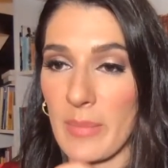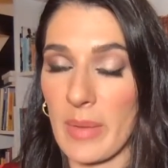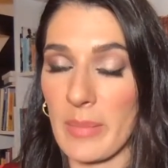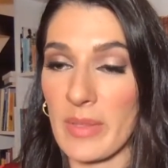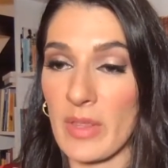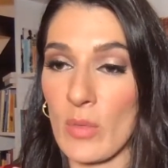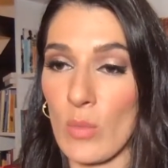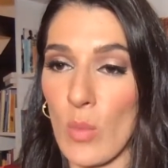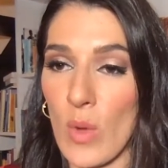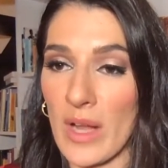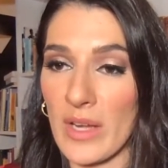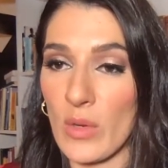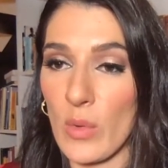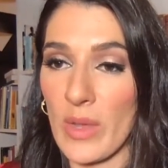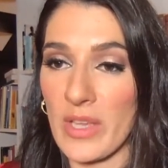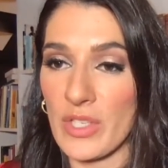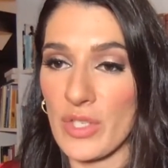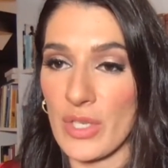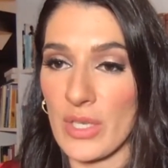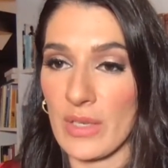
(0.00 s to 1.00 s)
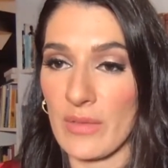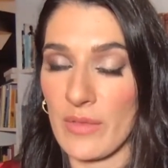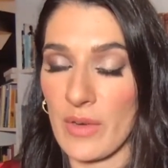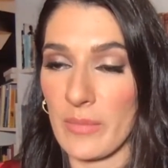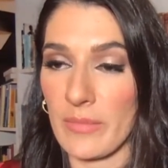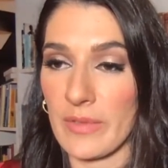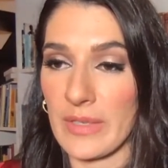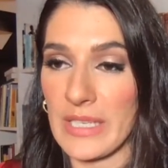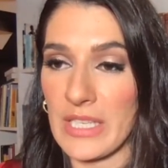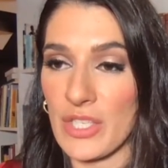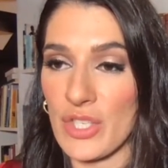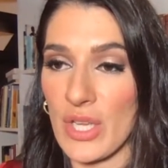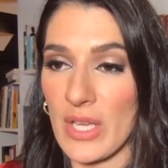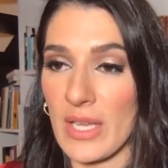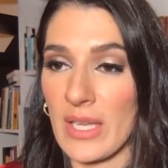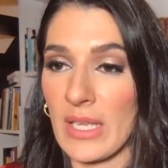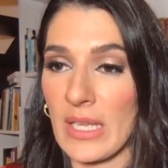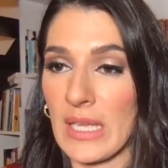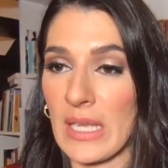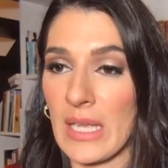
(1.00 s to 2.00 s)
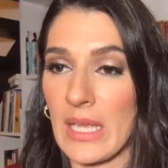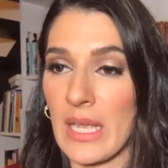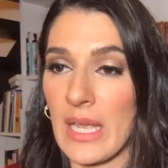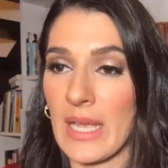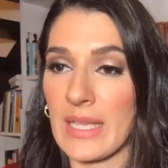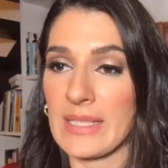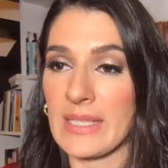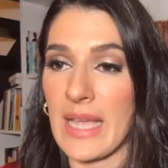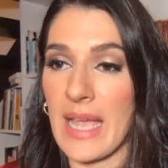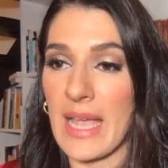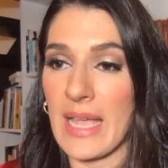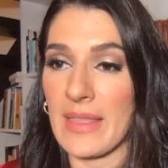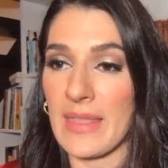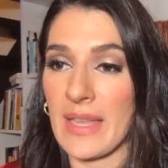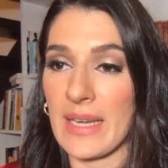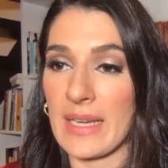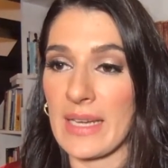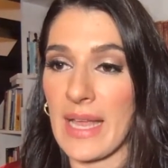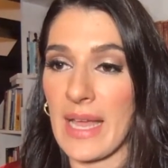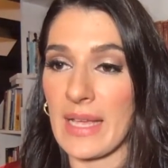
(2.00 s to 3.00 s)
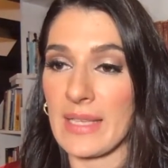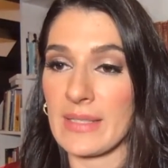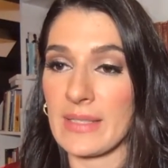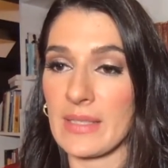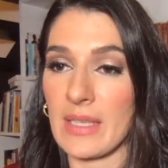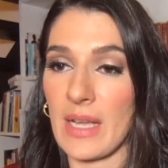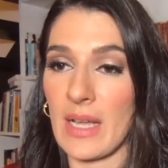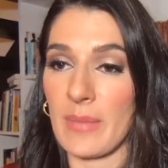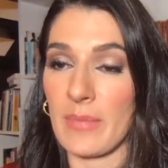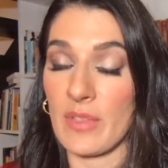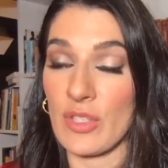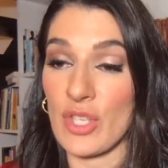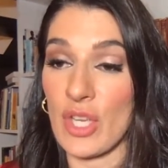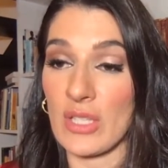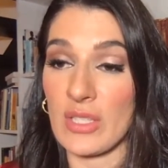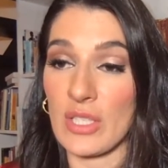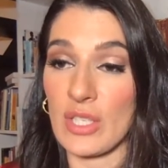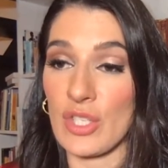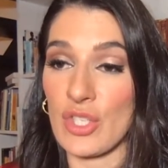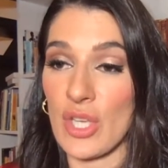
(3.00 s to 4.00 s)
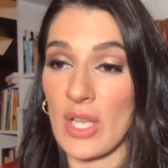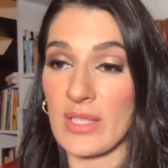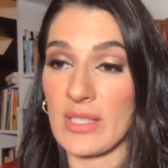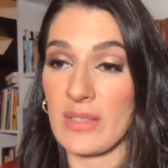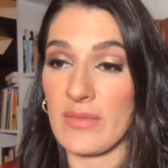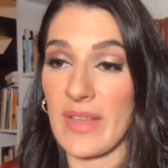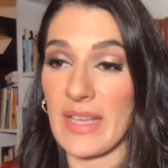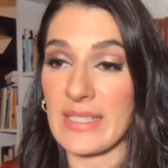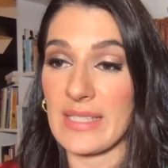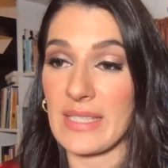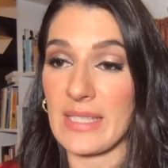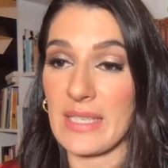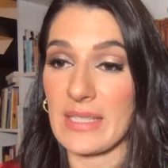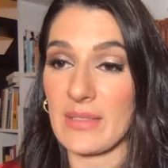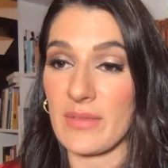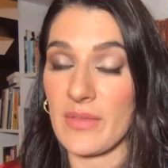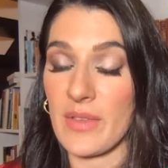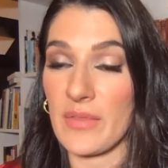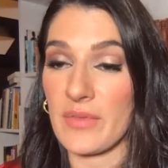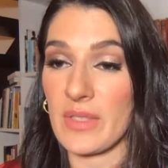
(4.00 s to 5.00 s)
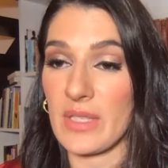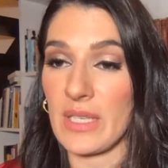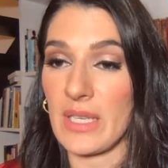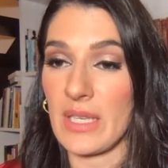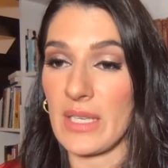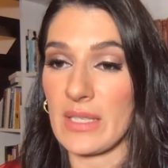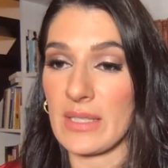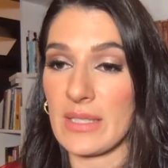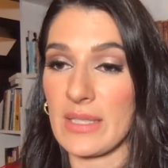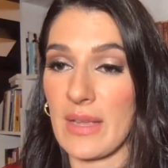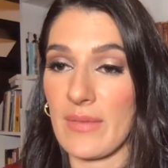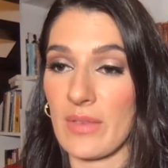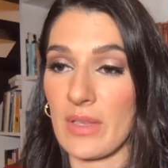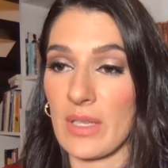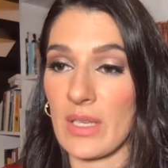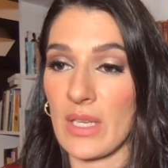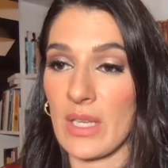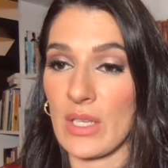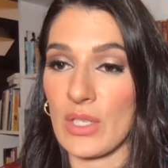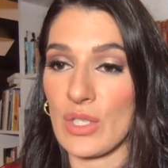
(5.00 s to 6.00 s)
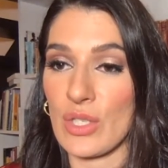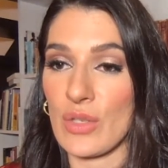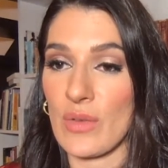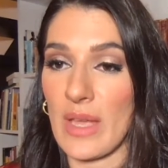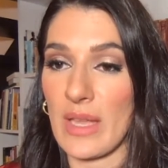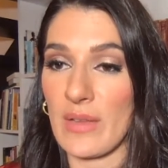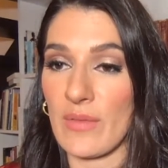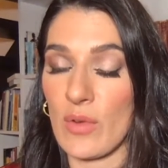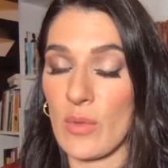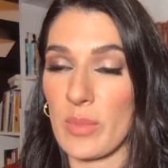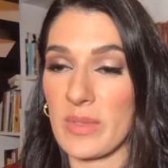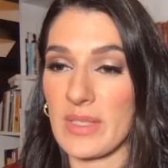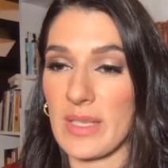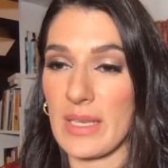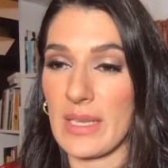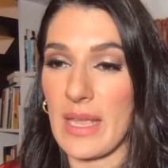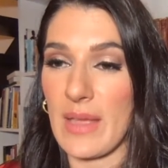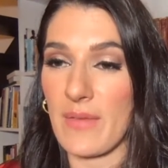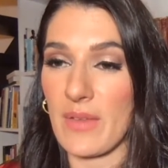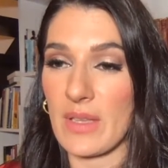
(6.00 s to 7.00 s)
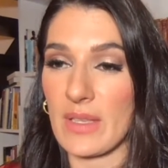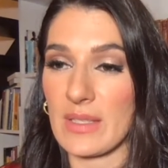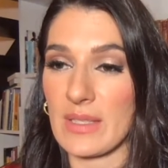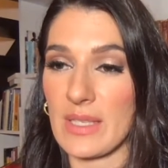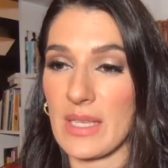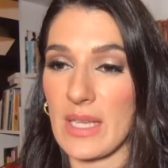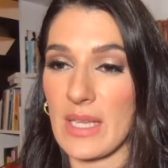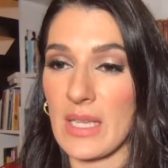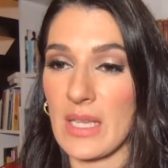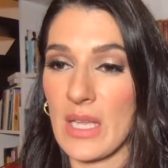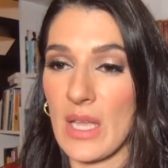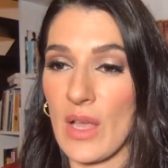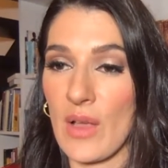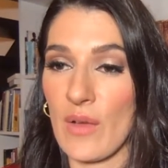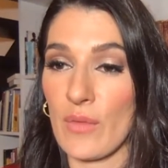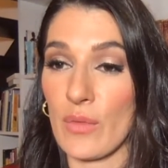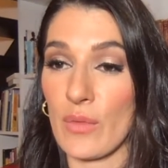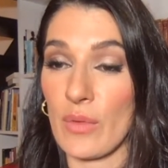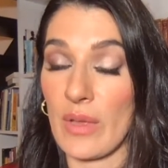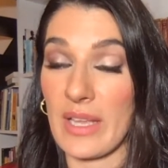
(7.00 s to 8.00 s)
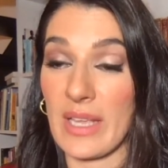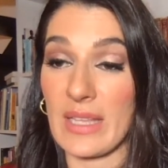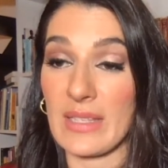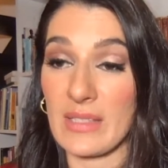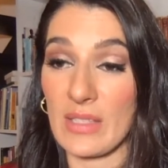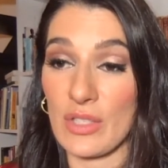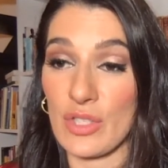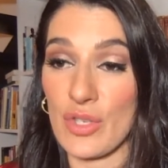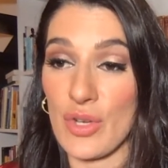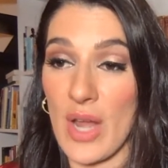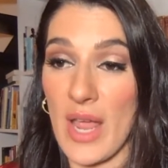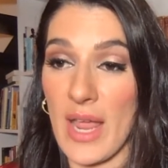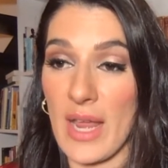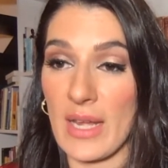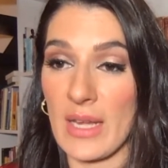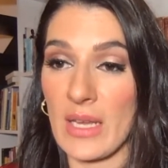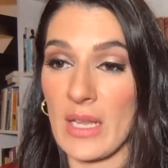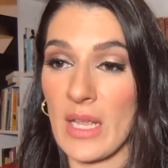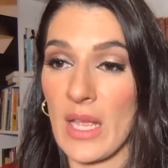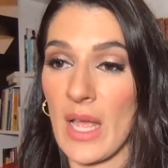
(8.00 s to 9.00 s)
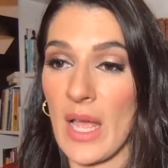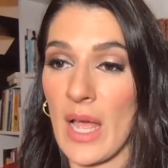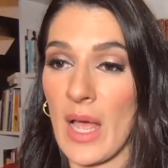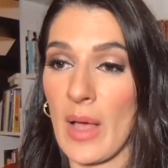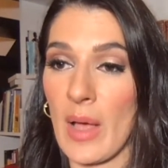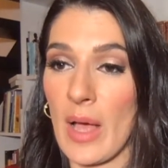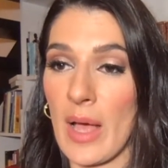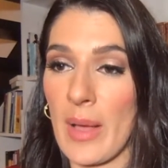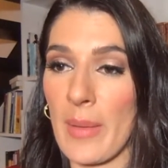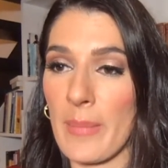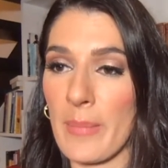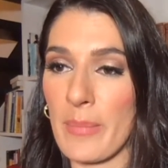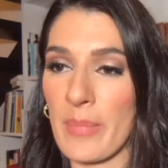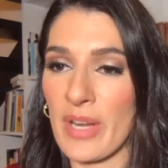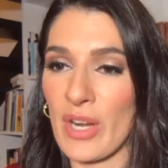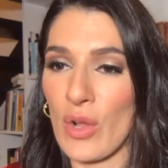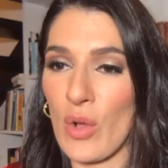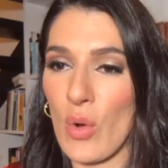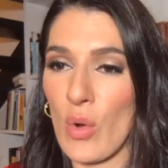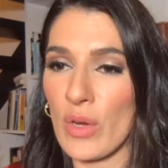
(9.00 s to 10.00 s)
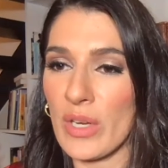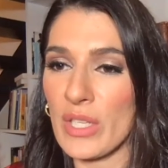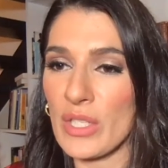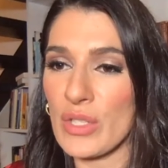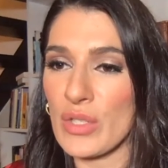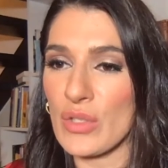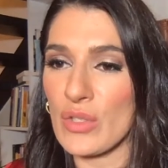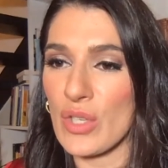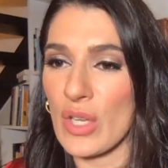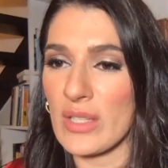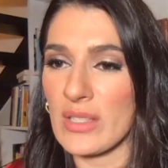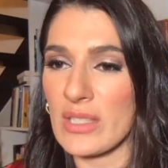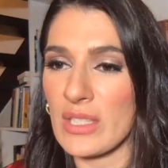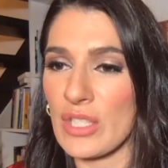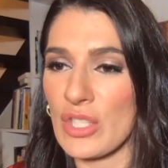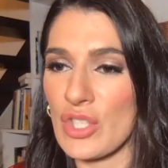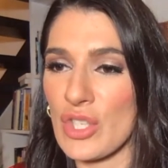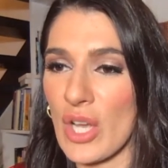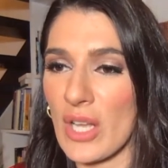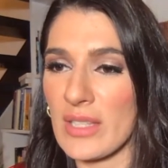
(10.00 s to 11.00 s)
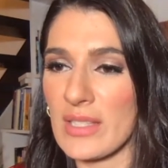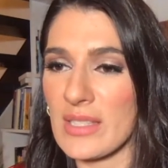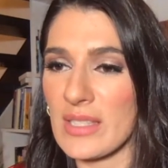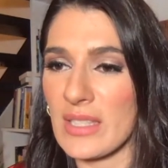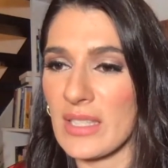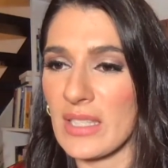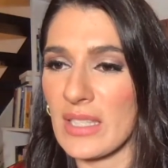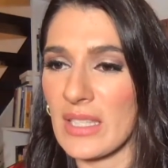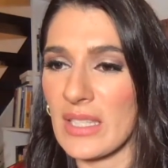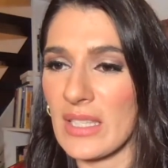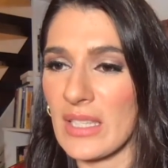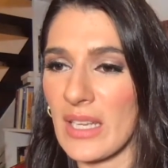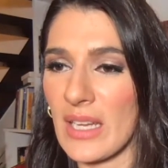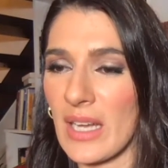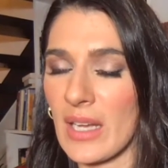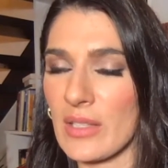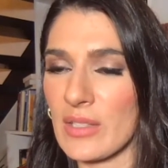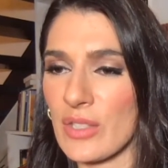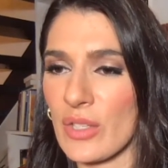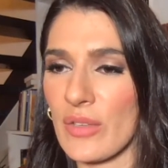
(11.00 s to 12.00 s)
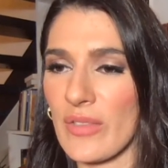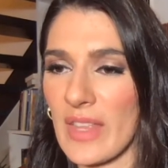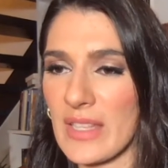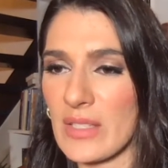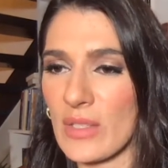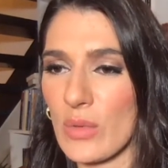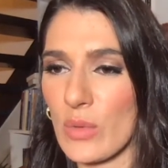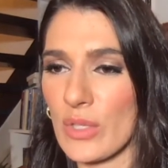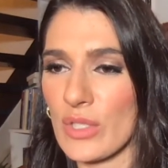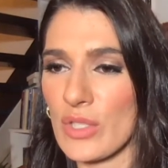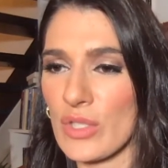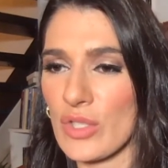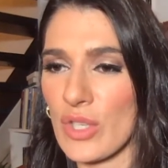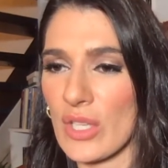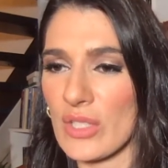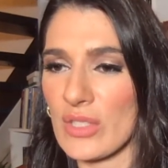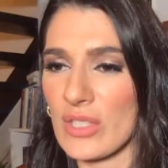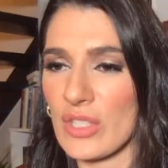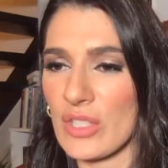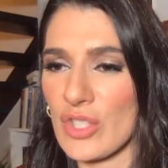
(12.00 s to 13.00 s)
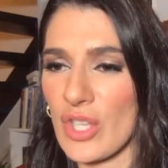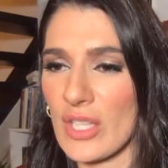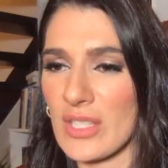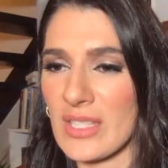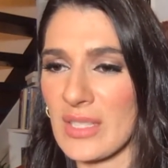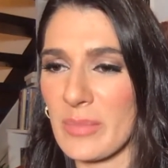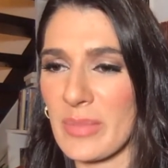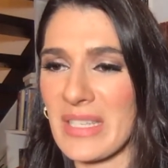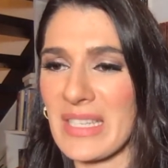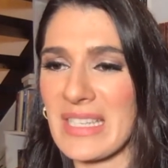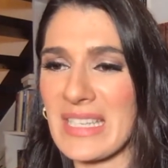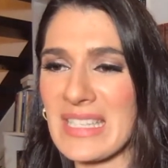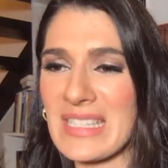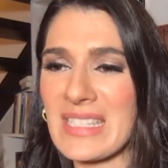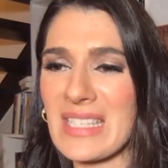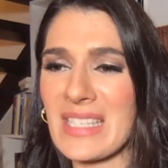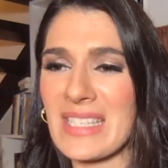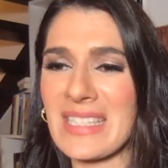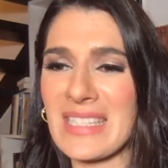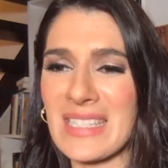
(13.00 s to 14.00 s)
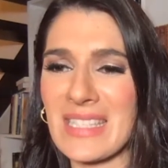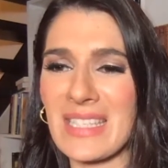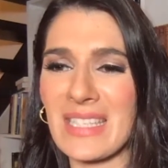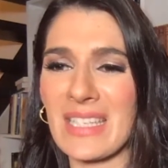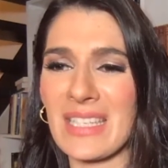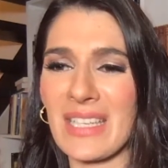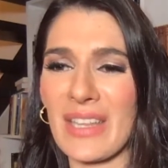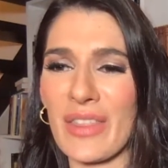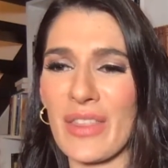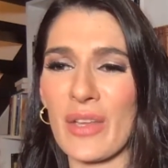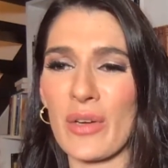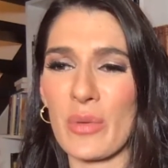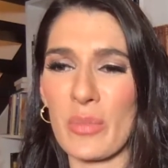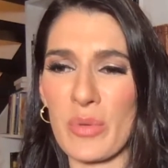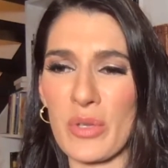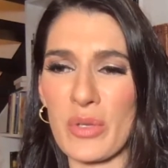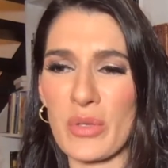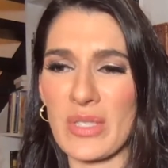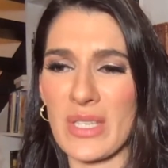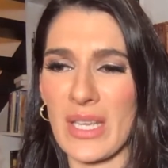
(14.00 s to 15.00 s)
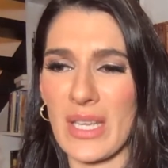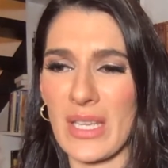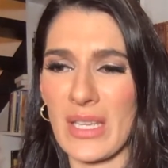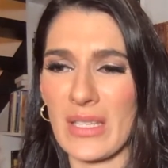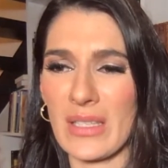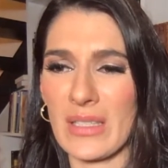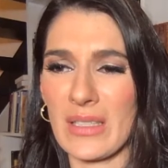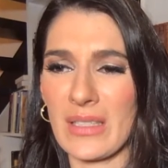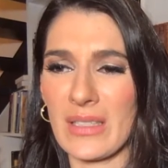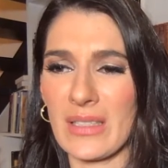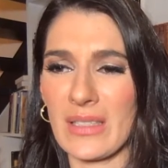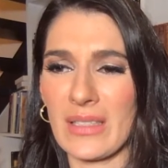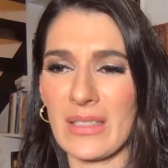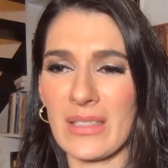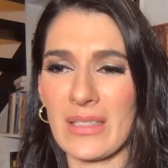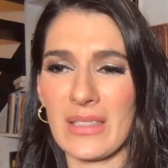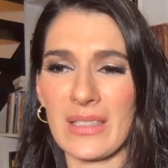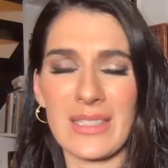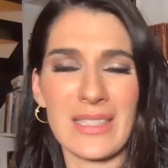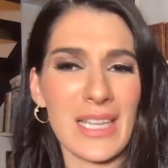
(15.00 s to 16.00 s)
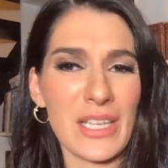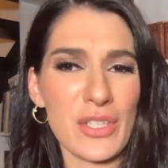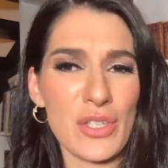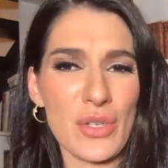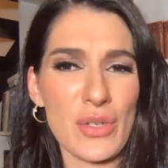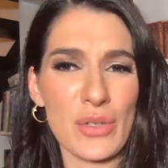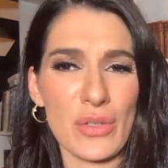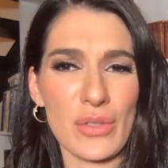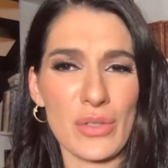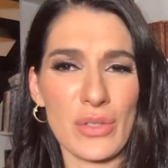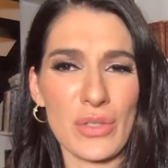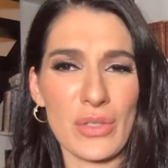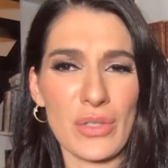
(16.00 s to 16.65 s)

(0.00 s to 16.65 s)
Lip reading: I mean, the one question from Felicia saying that it has the Johnson & Johnson vaccine has a 57 to 84% efficacy against the strain. But according to Johnson & Johnson, sorry, that's according to Johnson & Johnson, but it is considered a therapeutic. Is that true?